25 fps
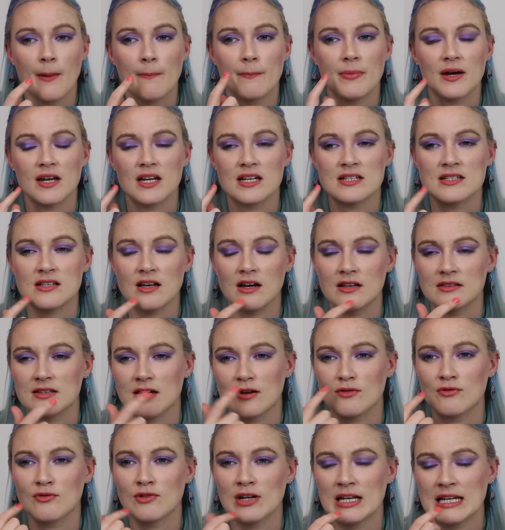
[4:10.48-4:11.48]
But it's got
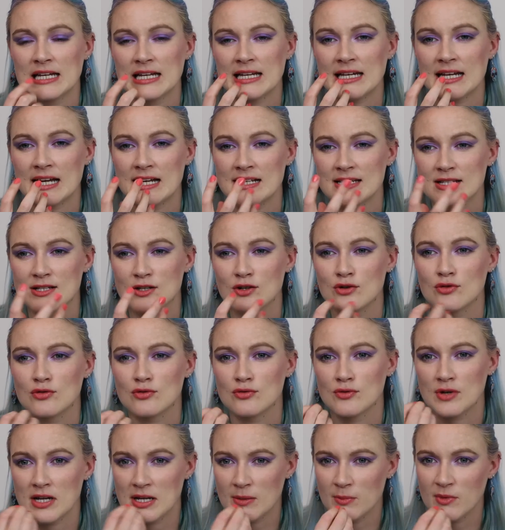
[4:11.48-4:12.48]
that really nice
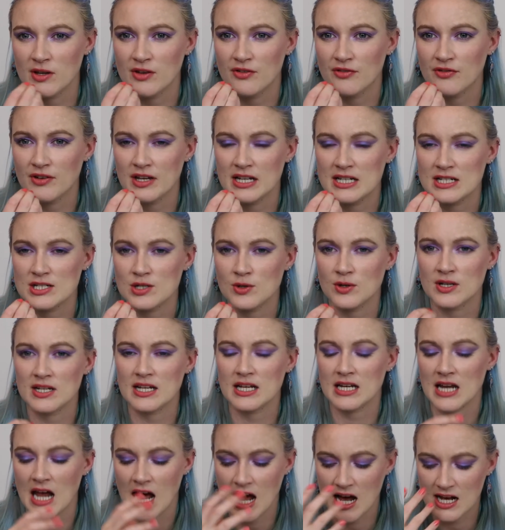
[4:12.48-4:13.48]
creamy feel to
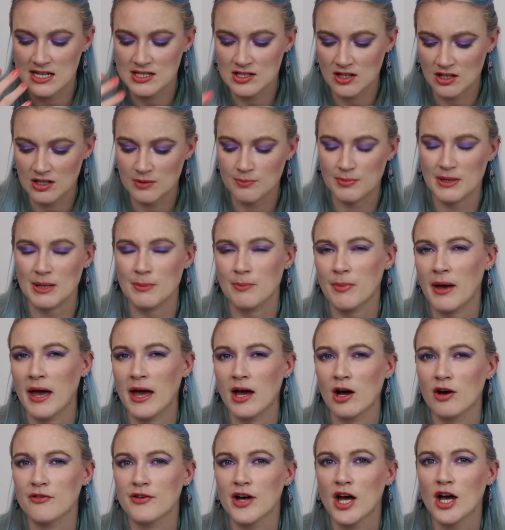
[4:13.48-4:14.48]
it. It has got a bit of
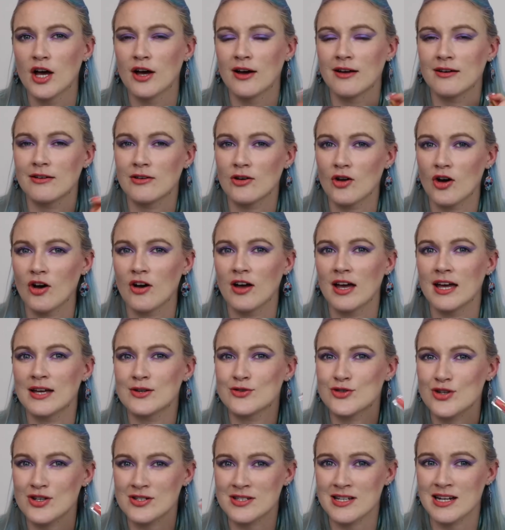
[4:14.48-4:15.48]
payoff. Now,
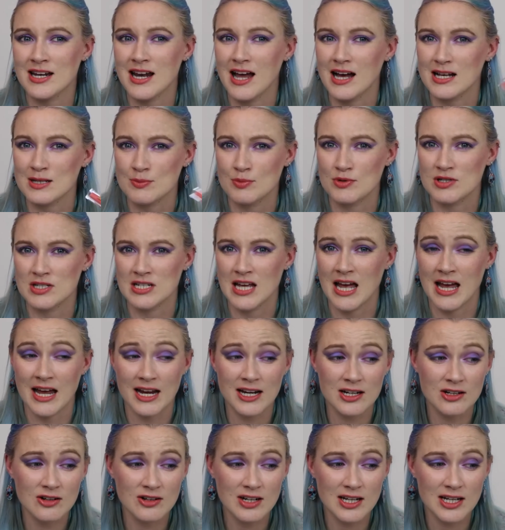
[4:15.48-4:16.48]
it doesn't last
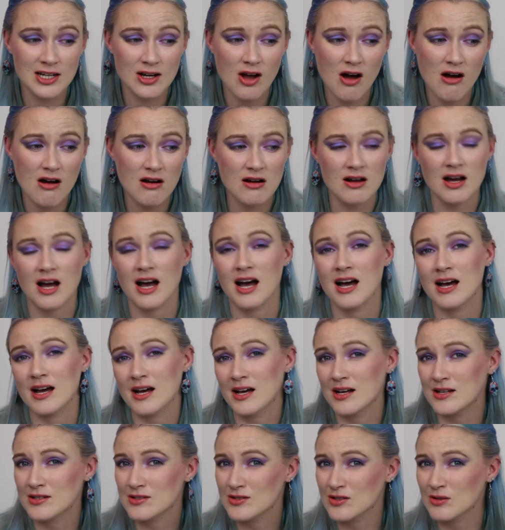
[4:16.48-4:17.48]
particularly long,
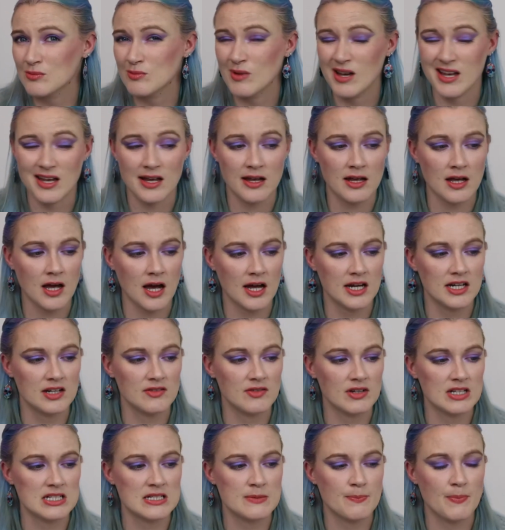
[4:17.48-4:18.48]
as you may kind
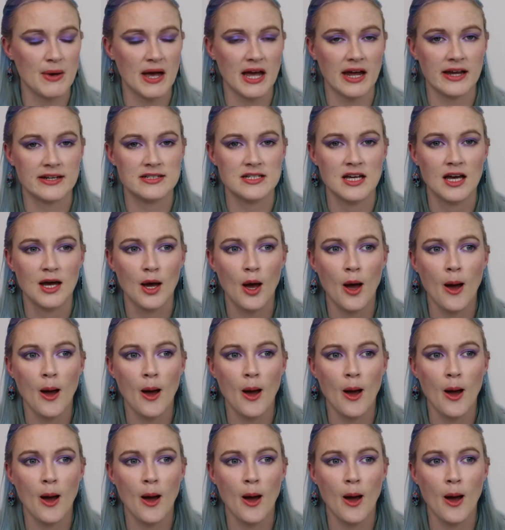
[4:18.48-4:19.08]
of expect,